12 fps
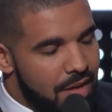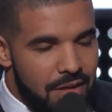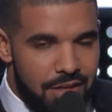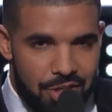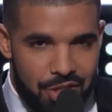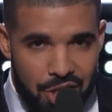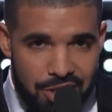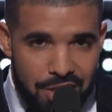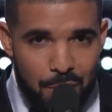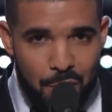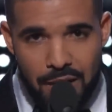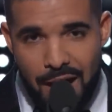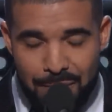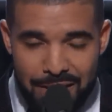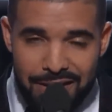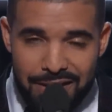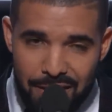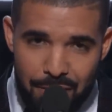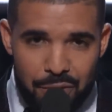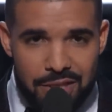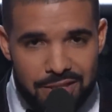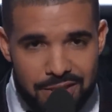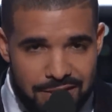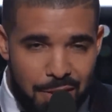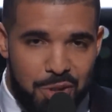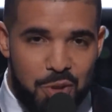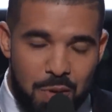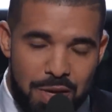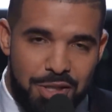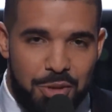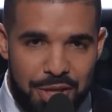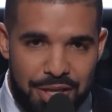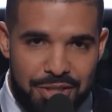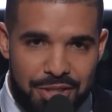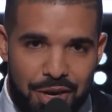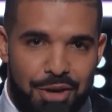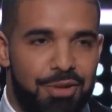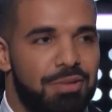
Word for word: She's someone I've been in love with since I was 22 years old.